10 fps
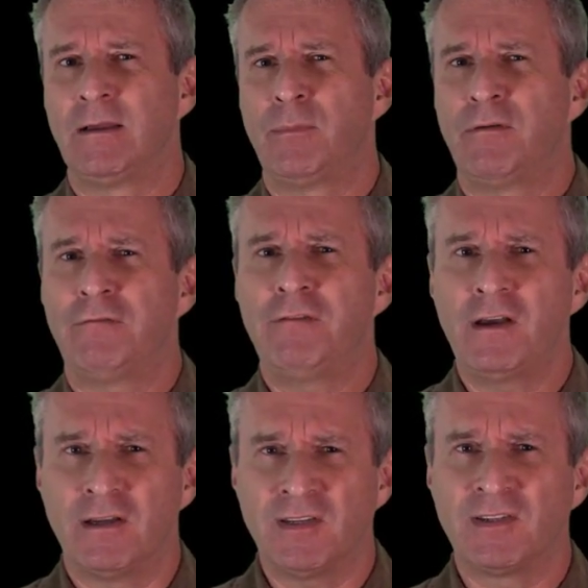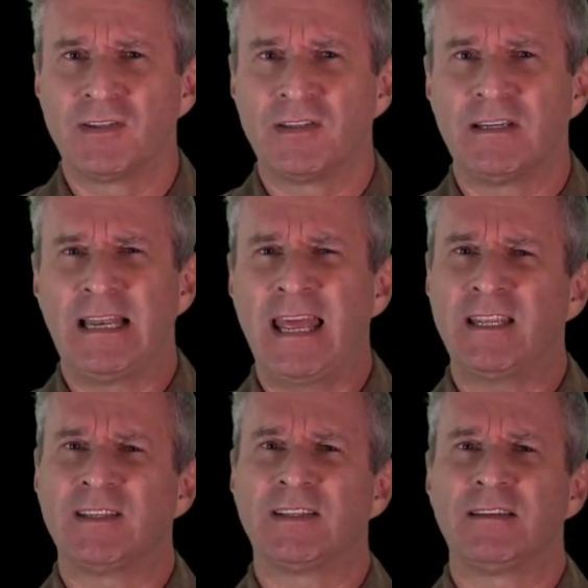But first,
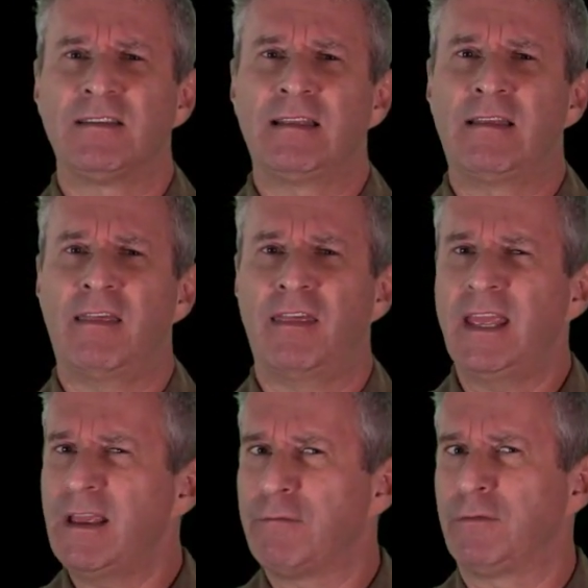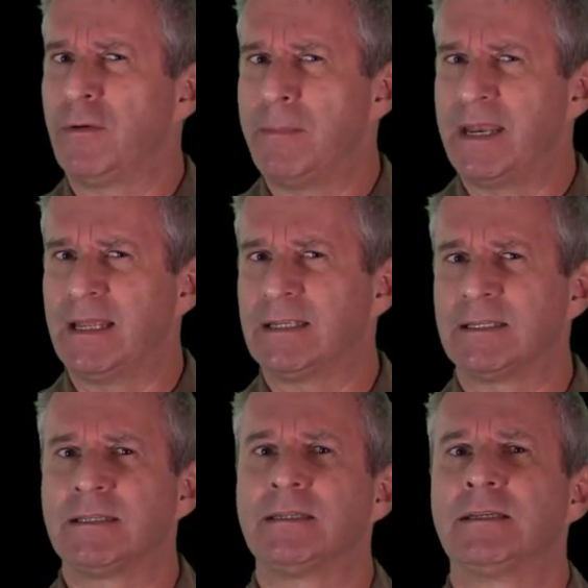let's think for a
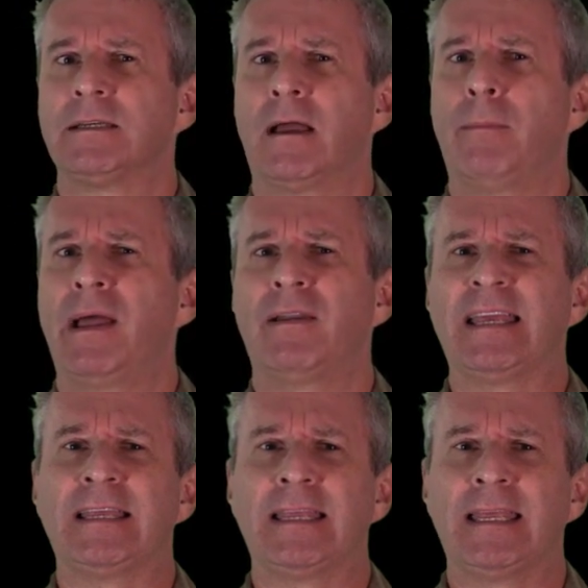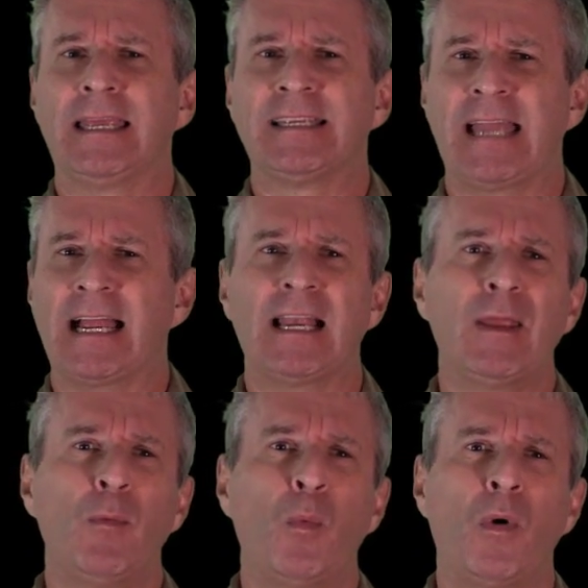minute about exactly
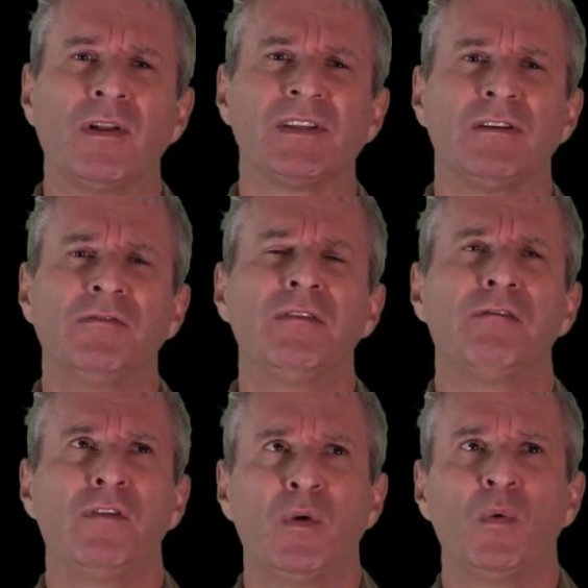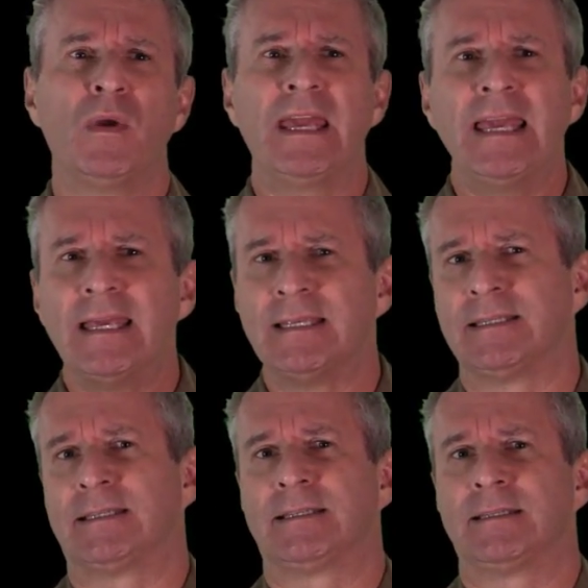what a review
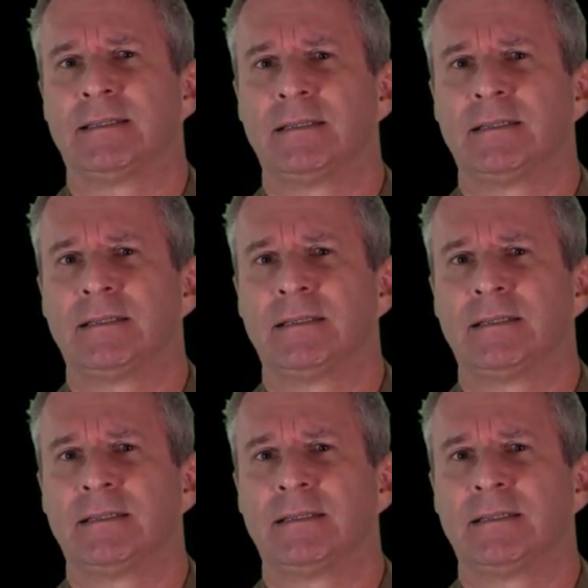is.